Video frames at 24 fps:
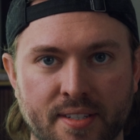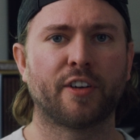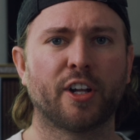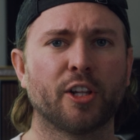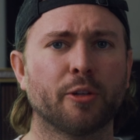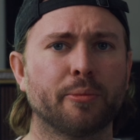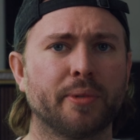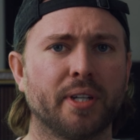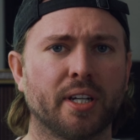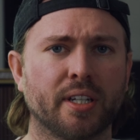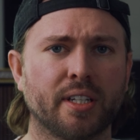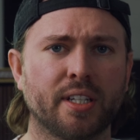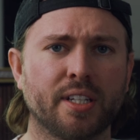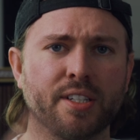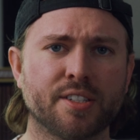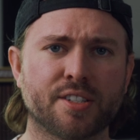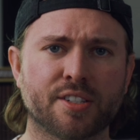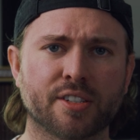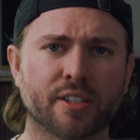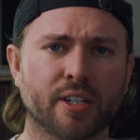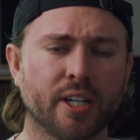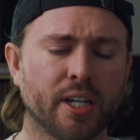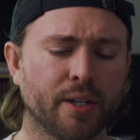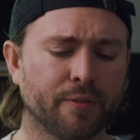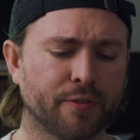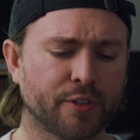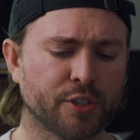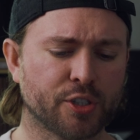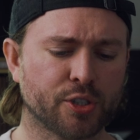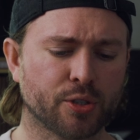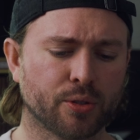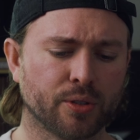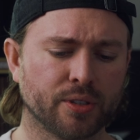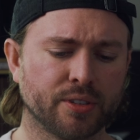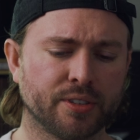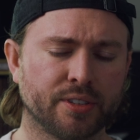Follow me on Instagram for
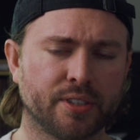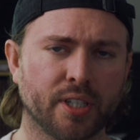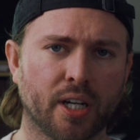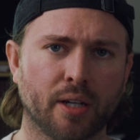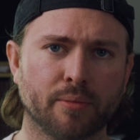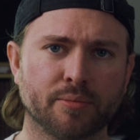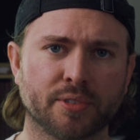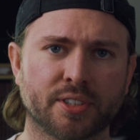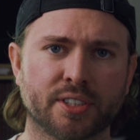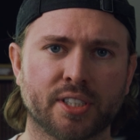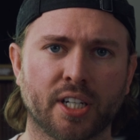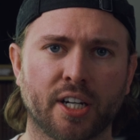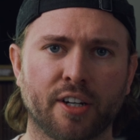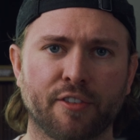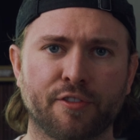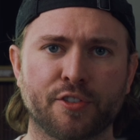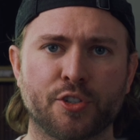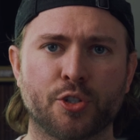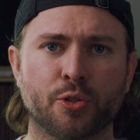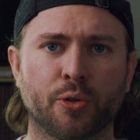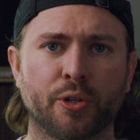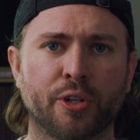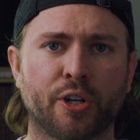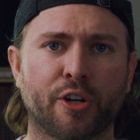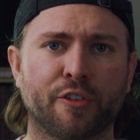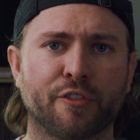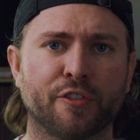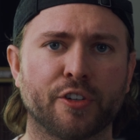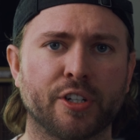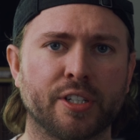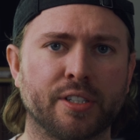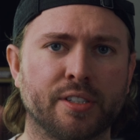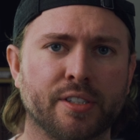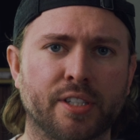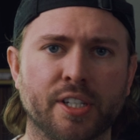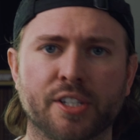short and dumb stuff. Join our
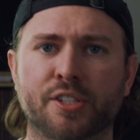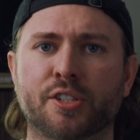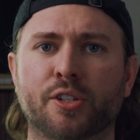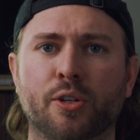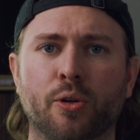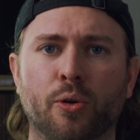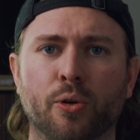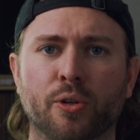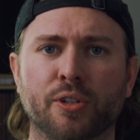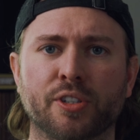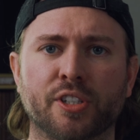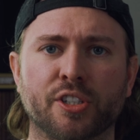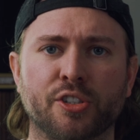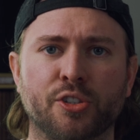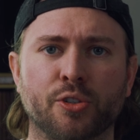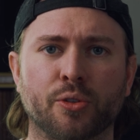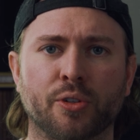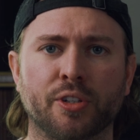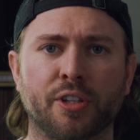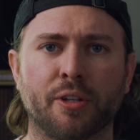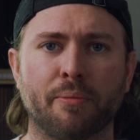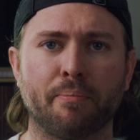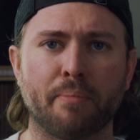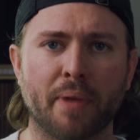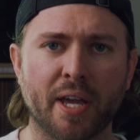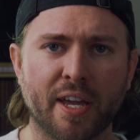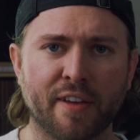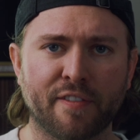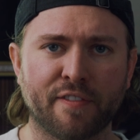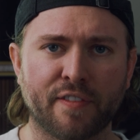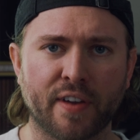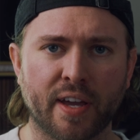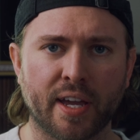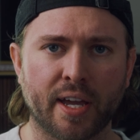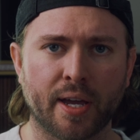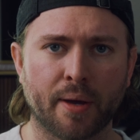free Discord to join the May
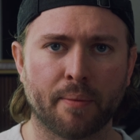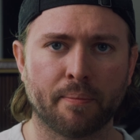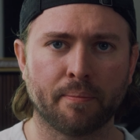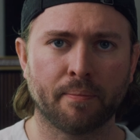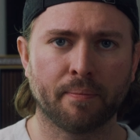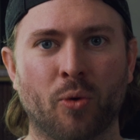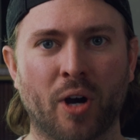fam.